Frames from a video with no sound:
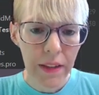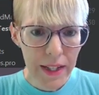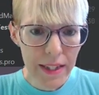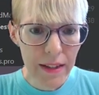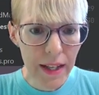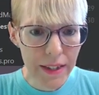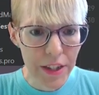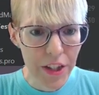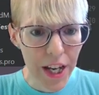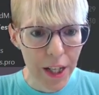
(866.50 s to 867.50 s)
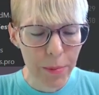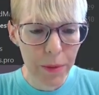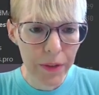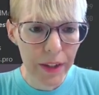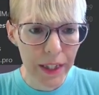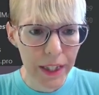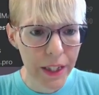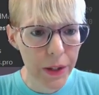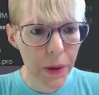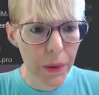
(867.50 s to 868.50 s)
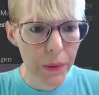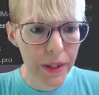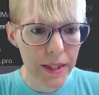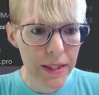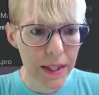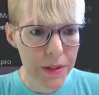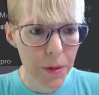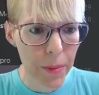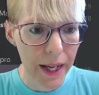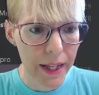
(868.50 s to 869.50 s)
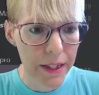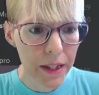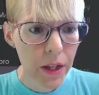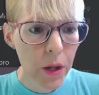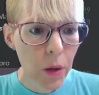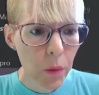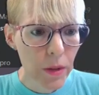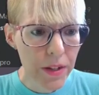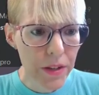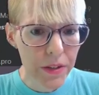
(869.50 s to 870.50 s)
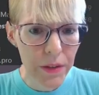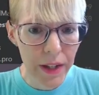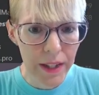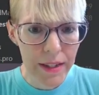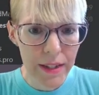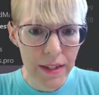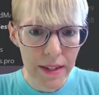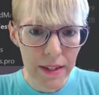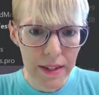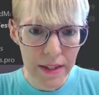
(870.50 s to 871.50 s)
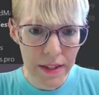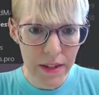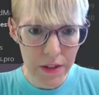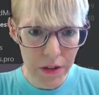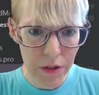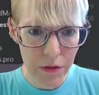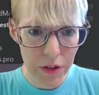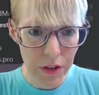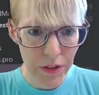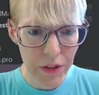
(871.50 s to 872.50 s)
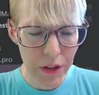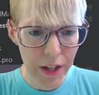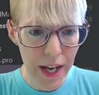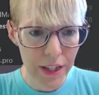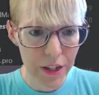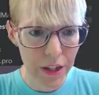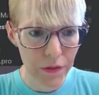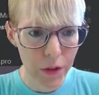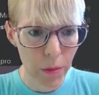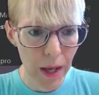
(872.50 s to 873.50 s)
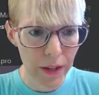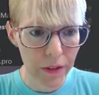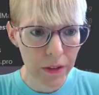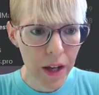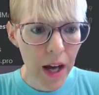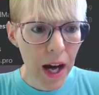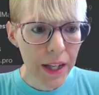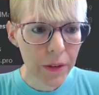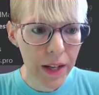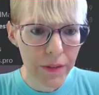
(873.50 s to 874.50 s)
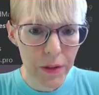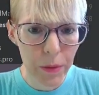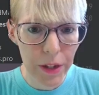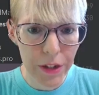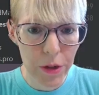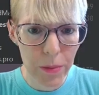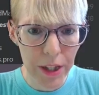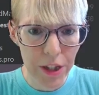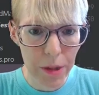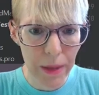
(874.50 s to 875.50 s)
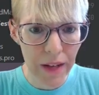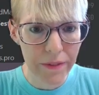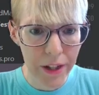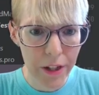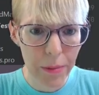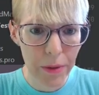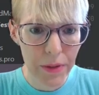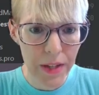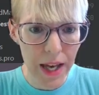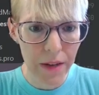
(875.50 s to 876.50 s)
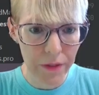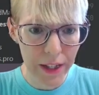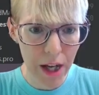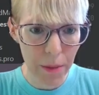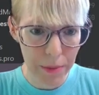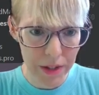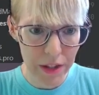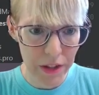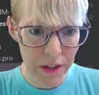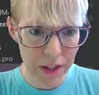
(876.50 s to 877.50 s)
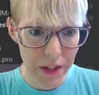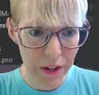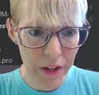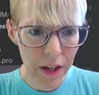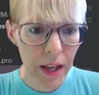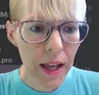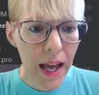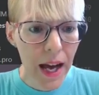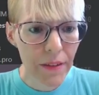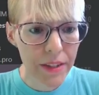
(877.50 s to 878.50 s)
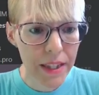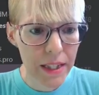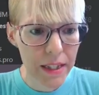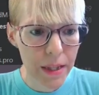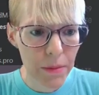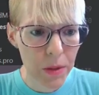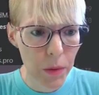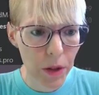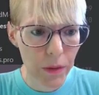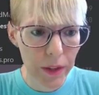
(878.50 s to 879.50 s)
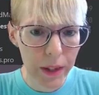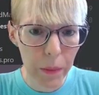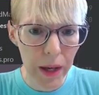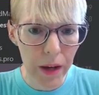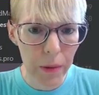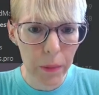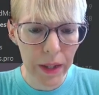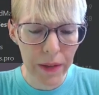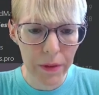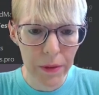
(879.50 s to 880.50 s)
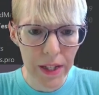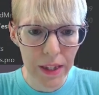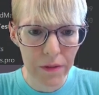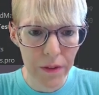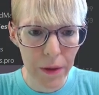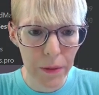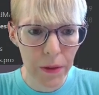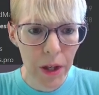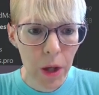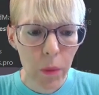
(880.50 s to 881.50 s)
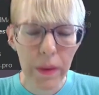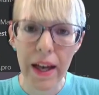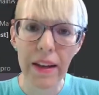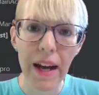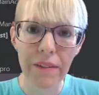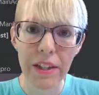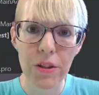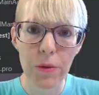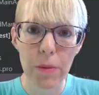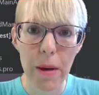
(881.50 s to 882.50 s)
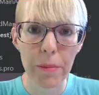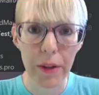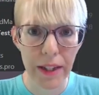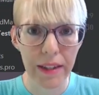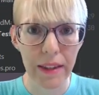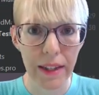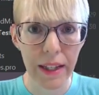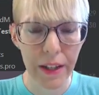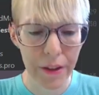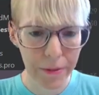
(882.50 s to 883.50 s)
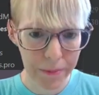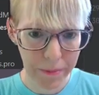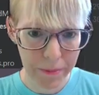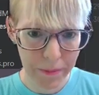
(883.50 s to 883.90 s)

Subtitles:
That's a lot to check, but really, in code, it's not so bad. What's also nice is that since the search results are cached in the view model, I don't have to worry too much about variables and recompositions here. Everything seems to work really well when I rotate the phone without having to remember anything here.